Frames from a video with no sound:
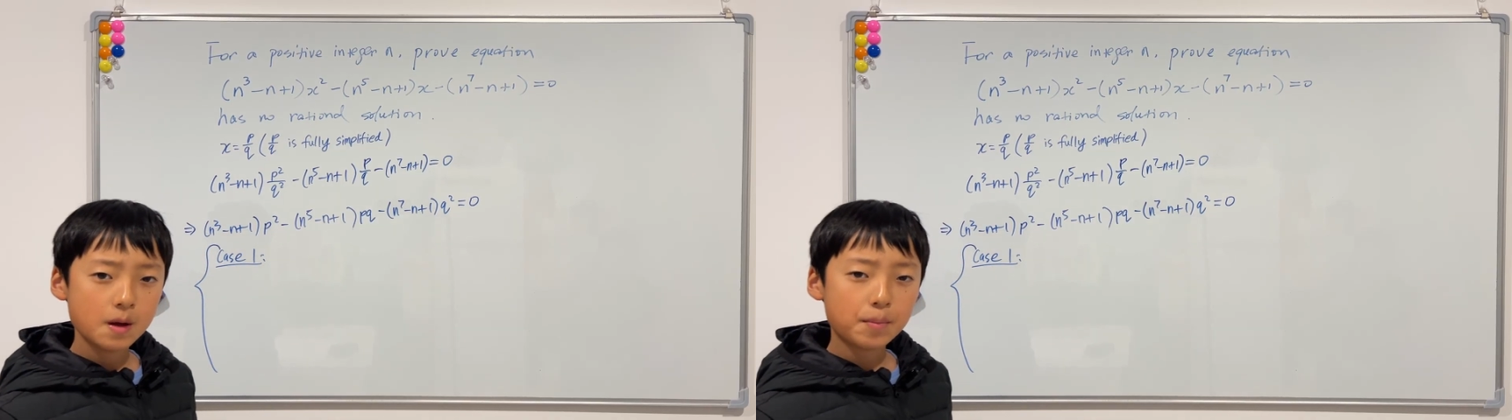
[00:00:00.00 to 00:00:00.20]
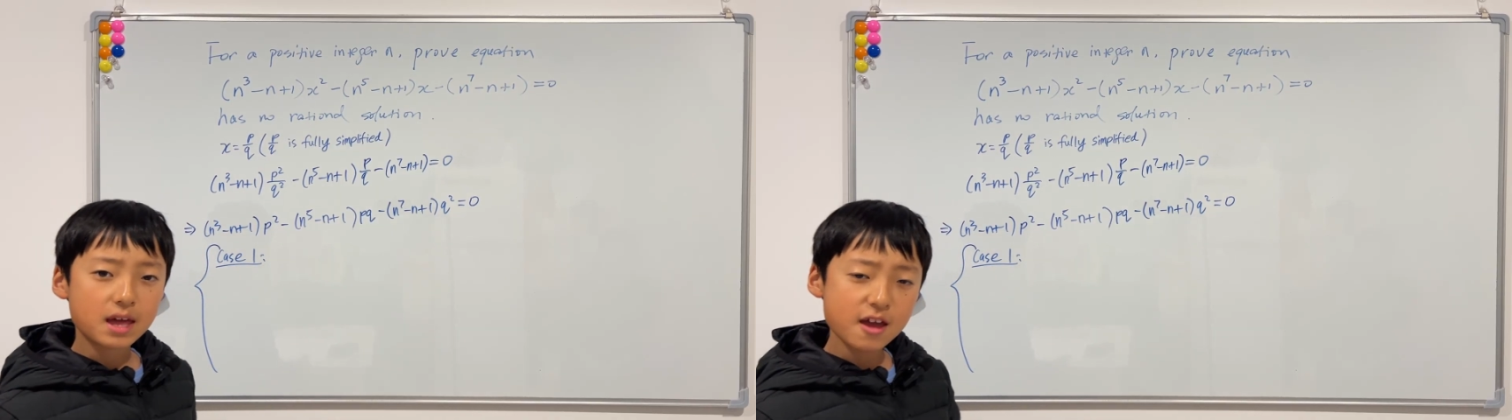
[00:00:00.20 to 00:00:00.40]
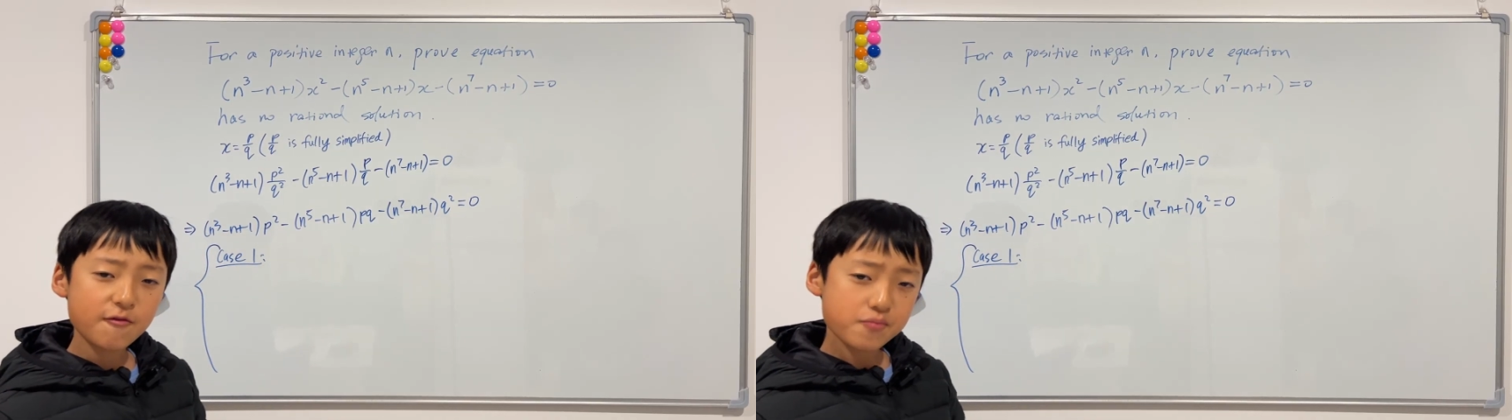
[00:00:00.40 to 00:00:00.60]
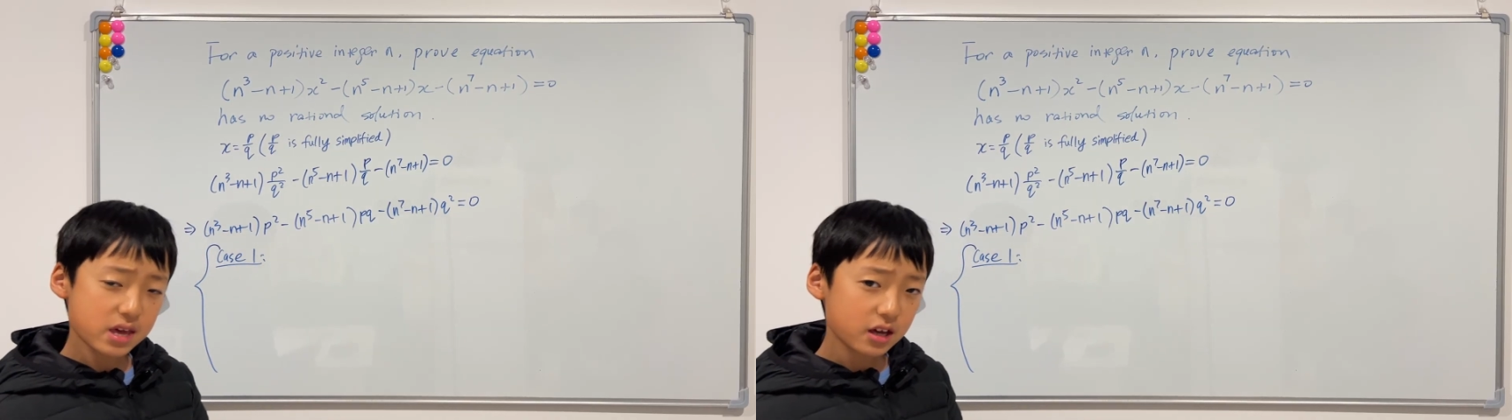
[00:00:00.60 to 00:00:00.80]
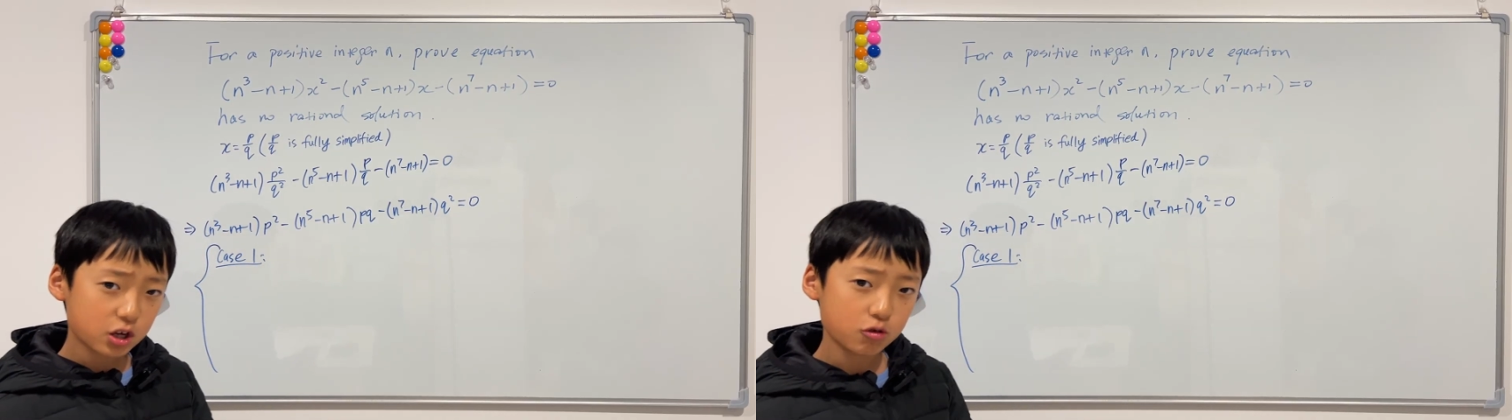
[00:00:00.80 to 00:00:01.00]
But if
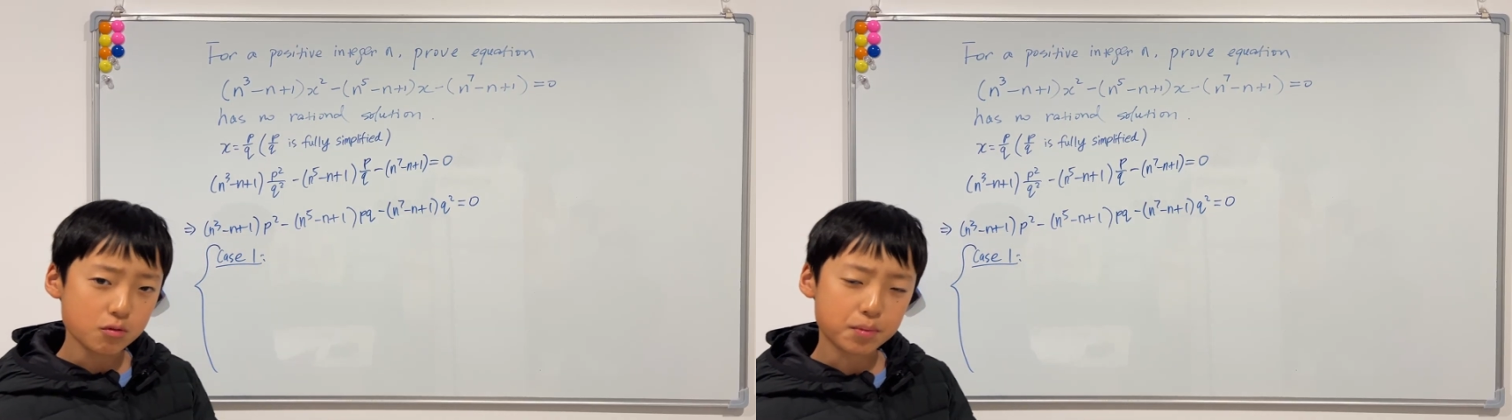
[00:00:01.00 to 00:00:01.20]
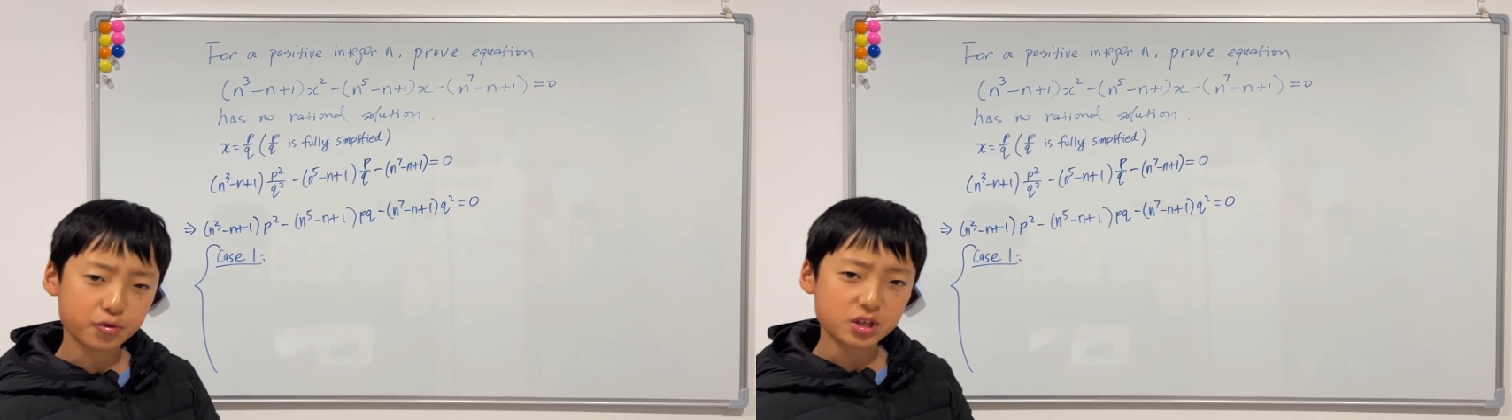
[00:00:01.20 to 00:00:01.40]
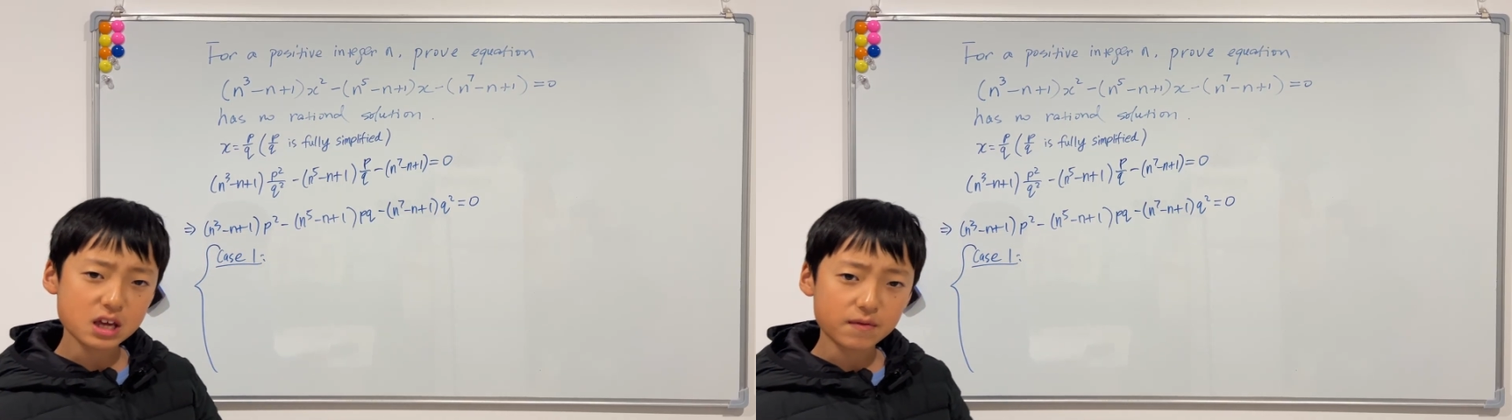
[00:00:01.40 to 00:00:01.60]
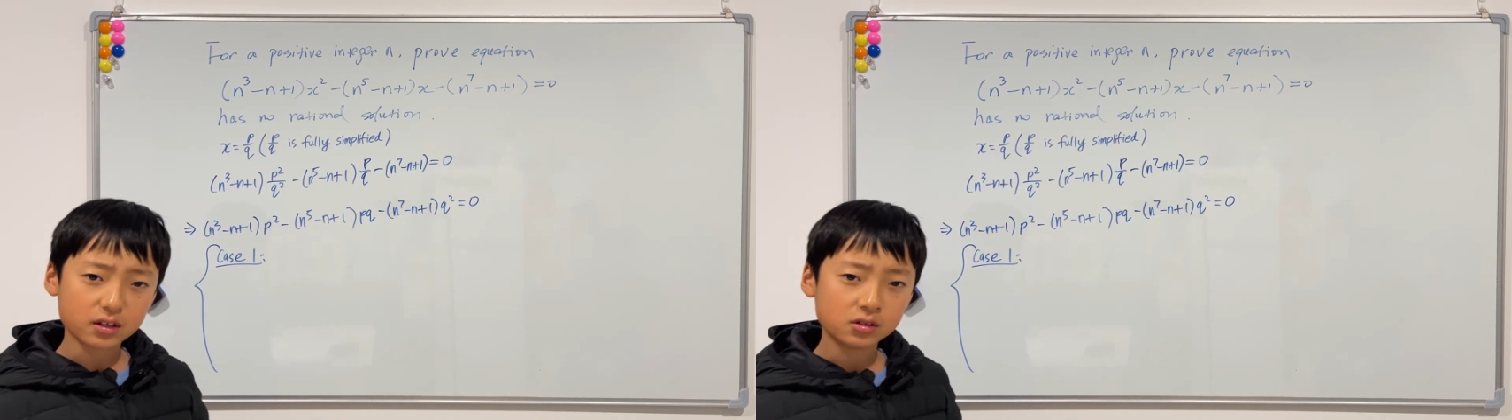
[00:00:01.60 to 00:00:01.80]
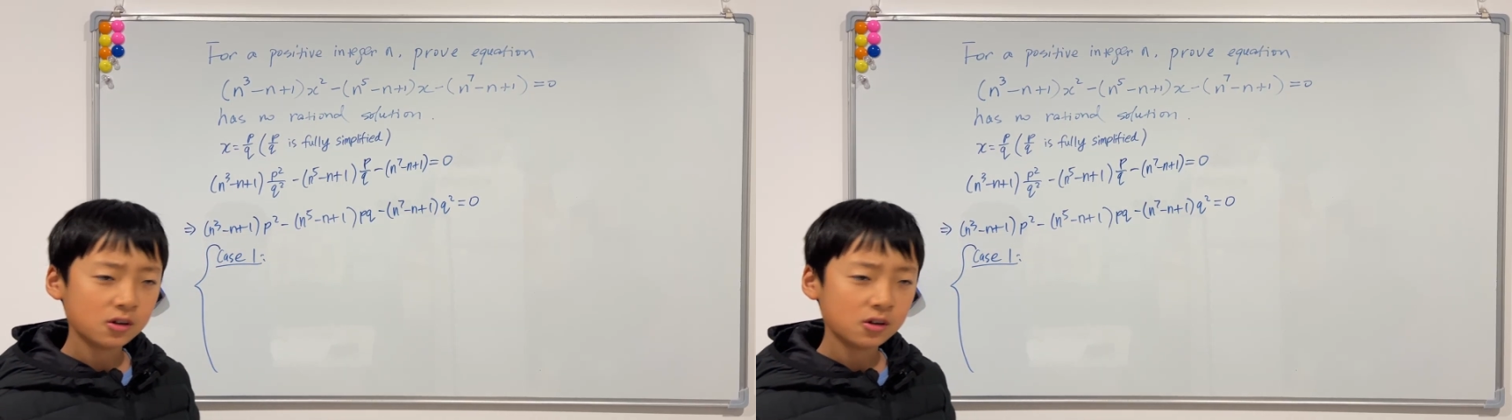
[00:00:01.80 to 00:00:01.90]
P and Q were both even,